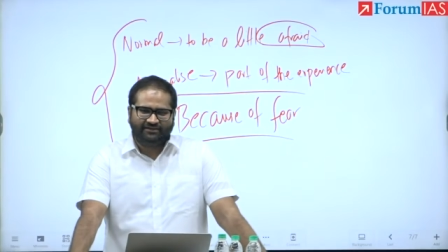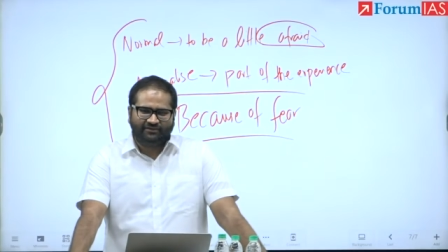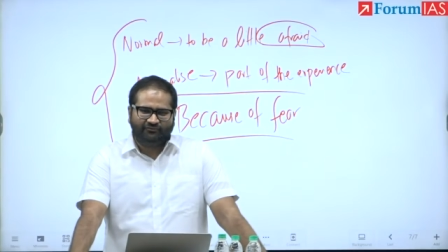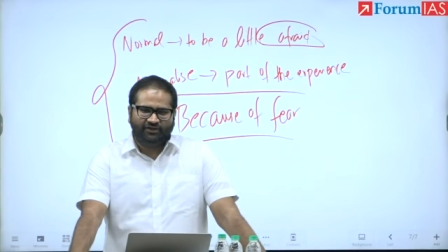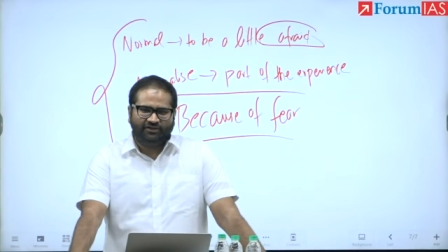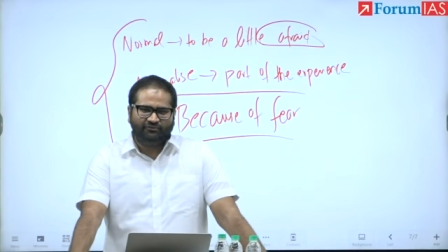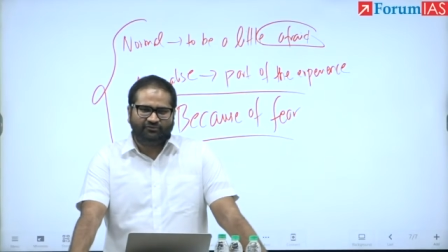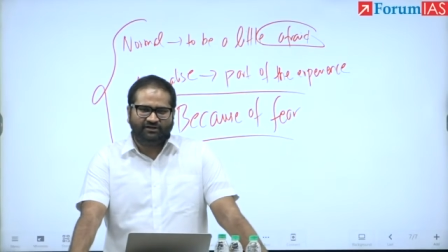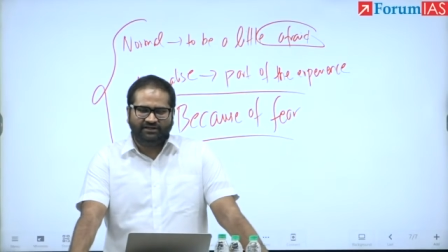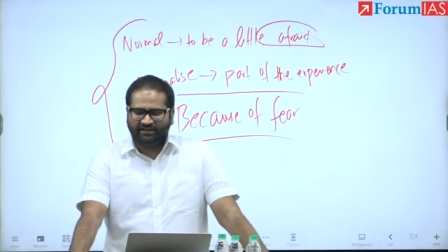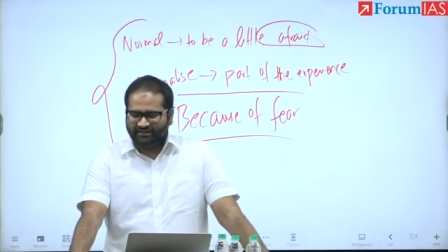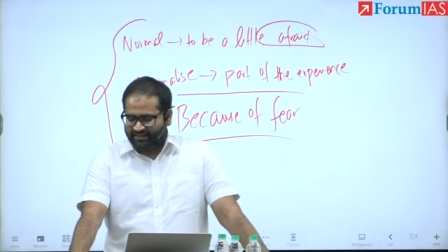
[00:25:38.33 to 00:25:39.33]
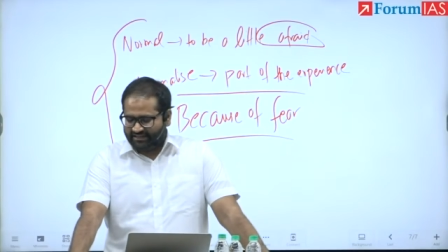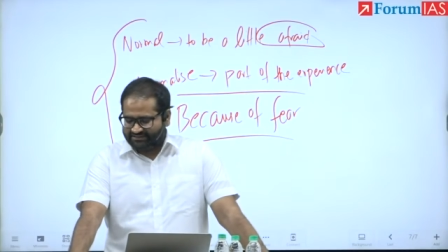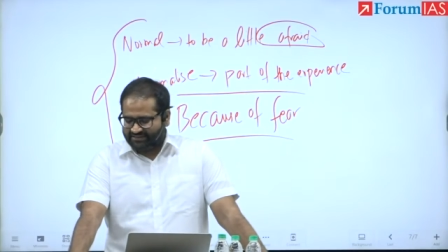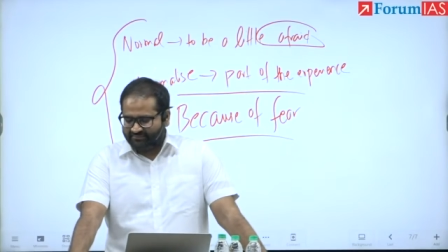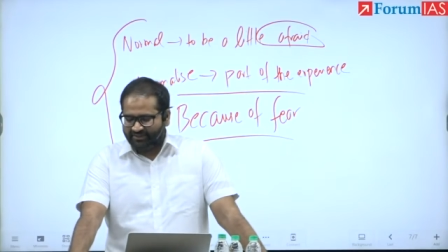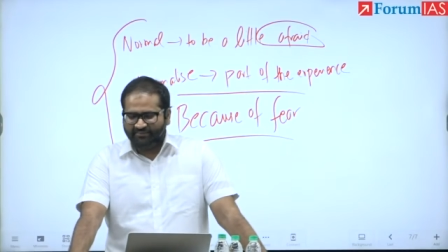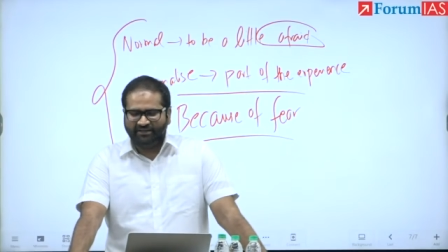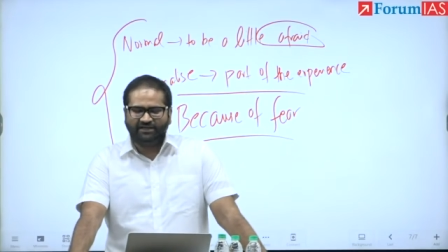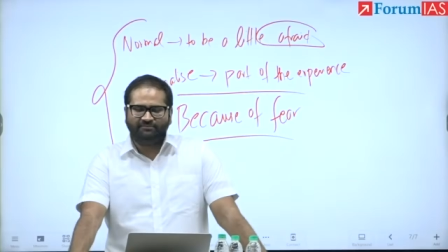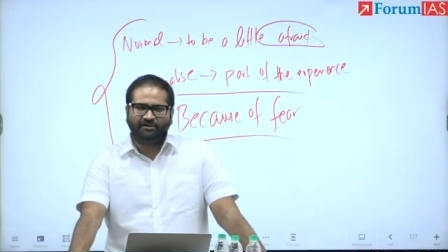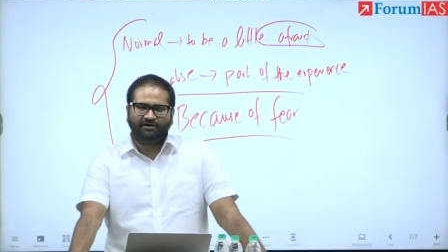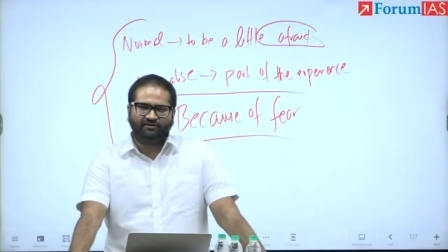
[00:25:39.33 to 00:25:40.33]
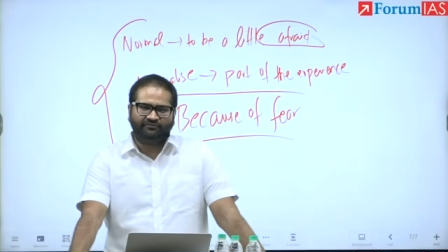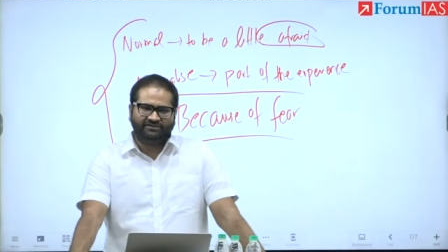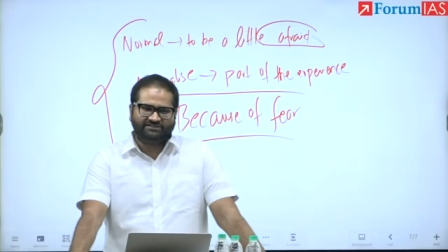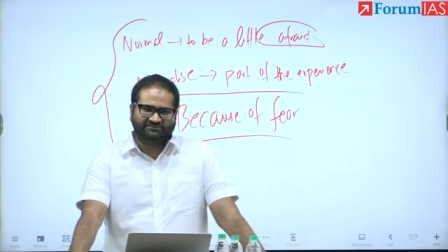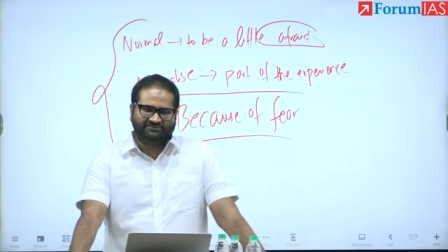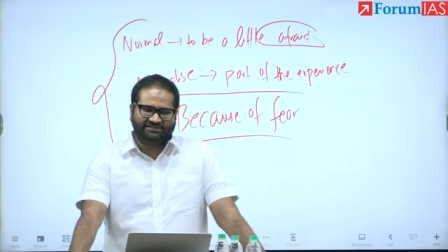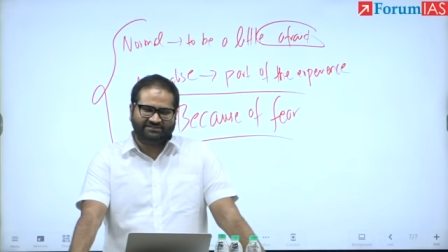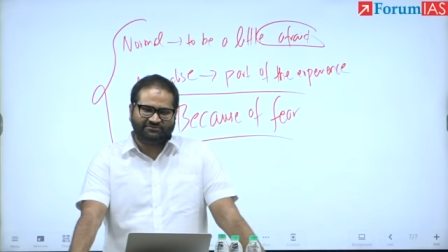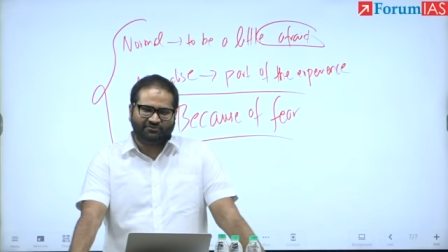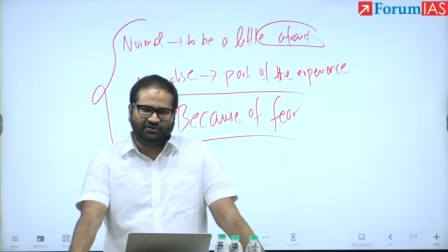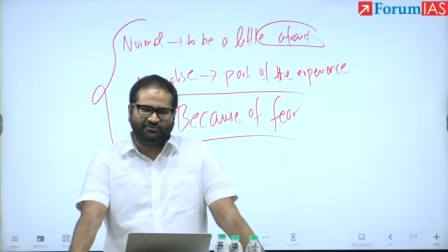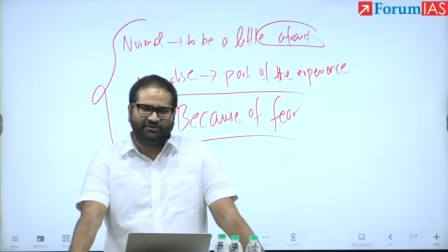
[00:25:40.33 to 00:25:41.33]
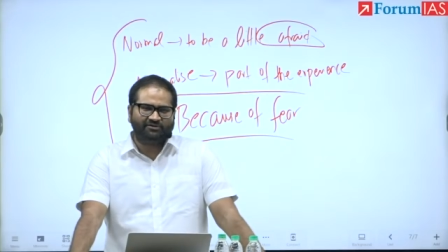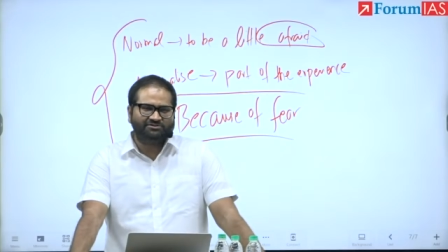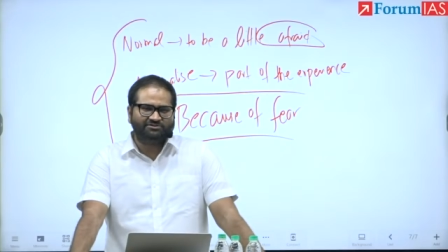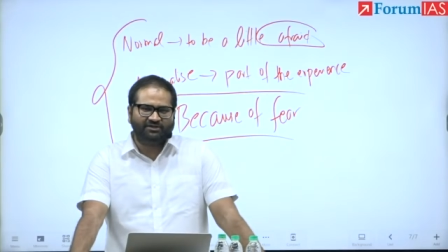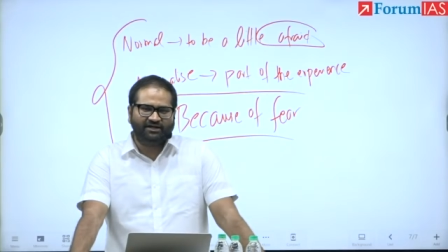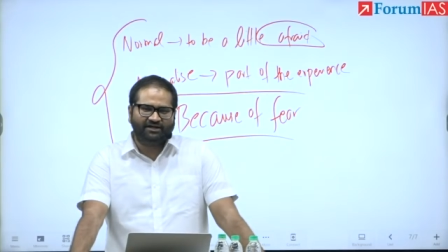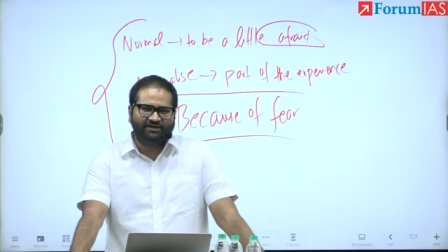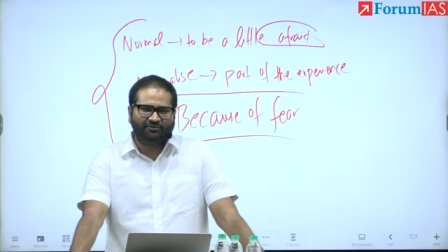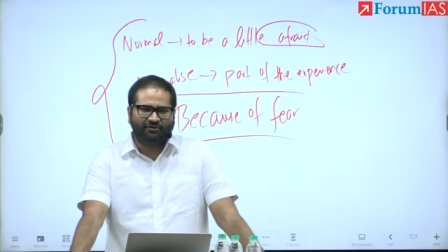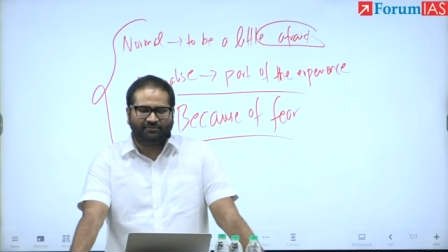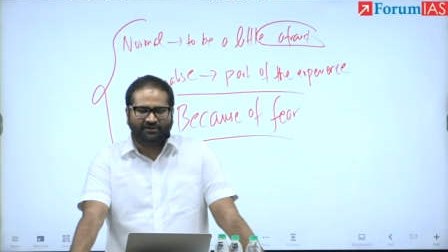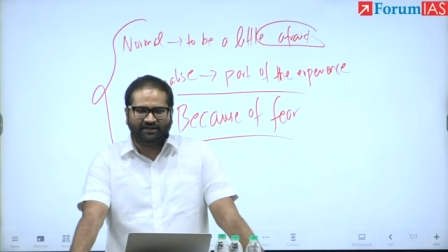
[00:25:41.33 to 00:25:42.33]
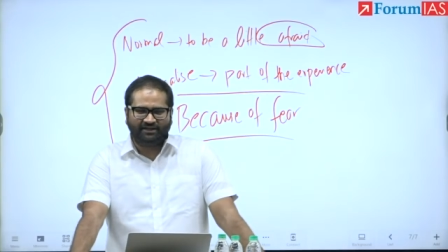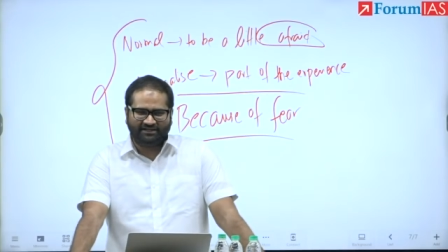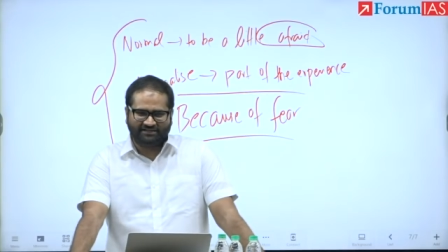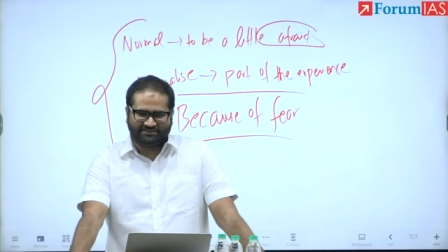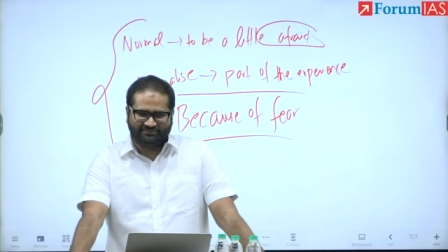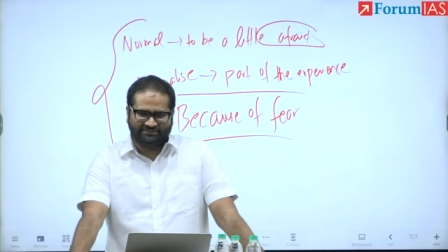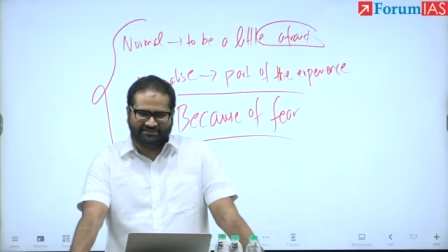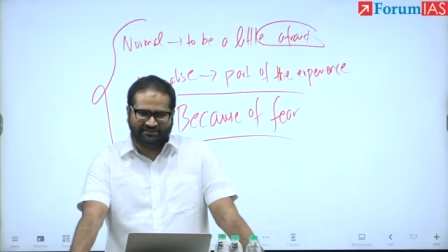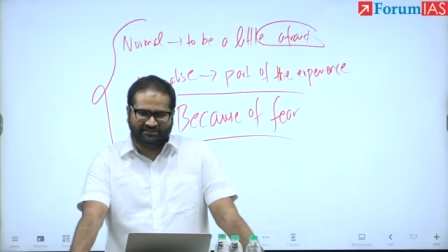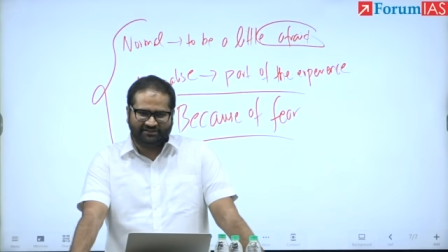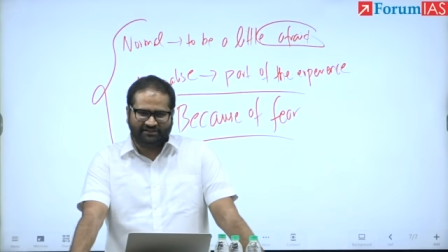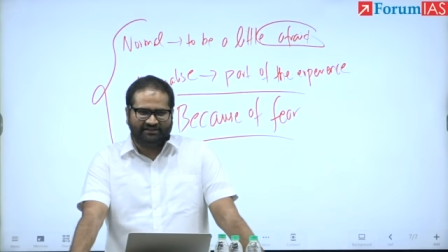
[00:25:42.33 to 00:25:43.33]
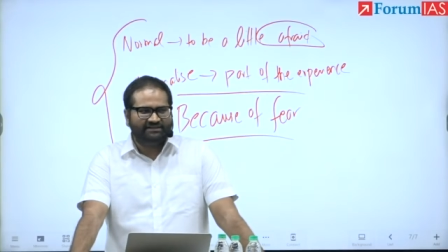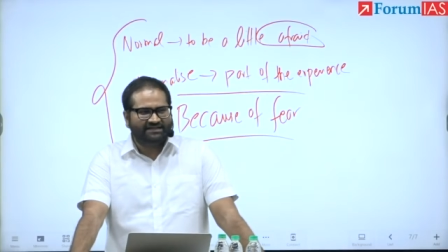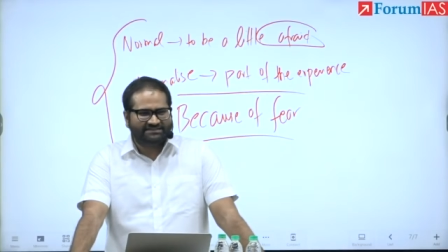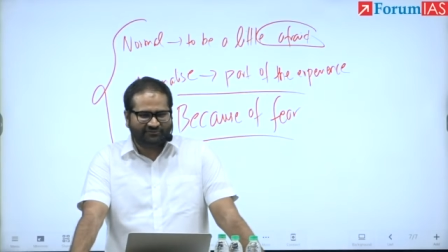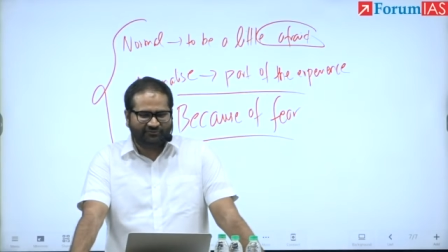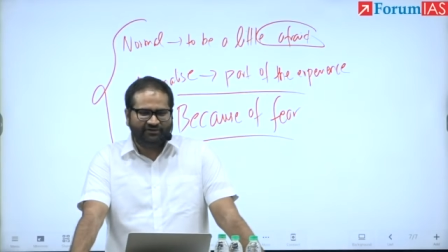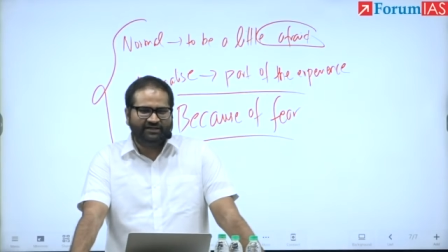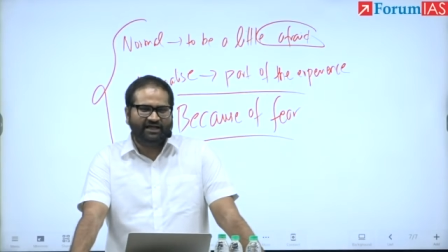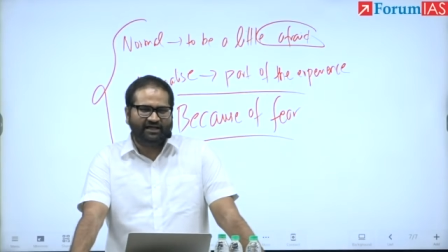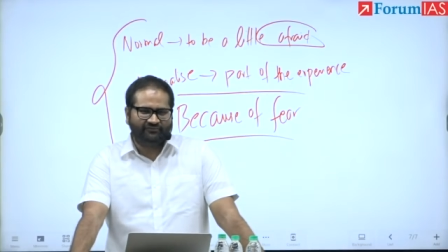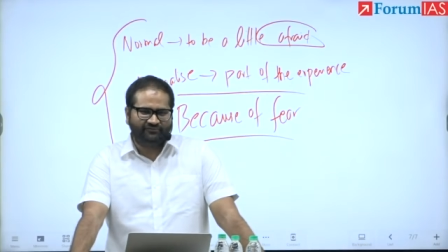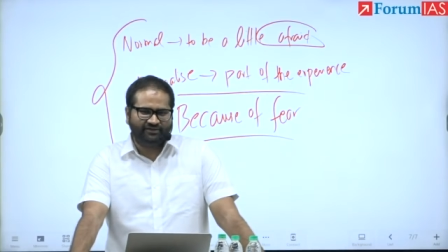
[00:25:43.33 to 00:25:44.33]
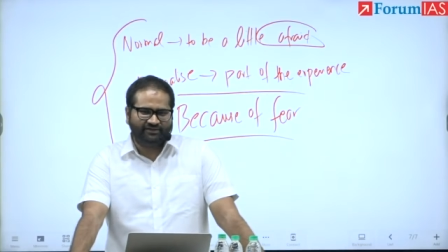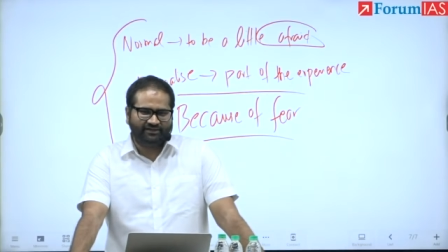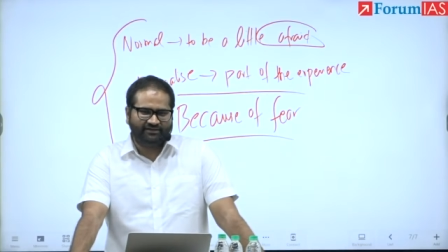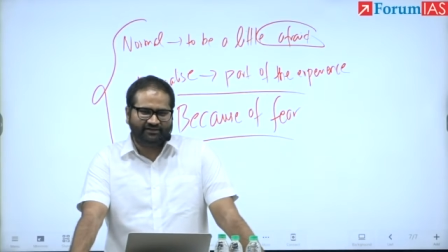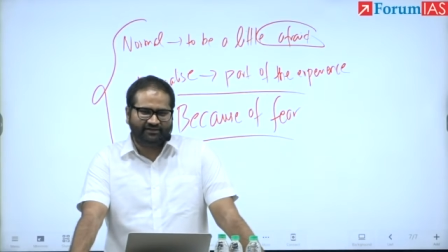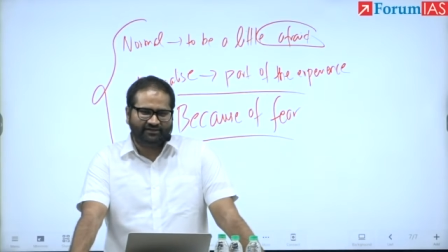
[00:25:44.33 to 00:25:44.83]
why you clear the exam by being a part of SFG is not because you get a top rank at SFG. That's only half the thing.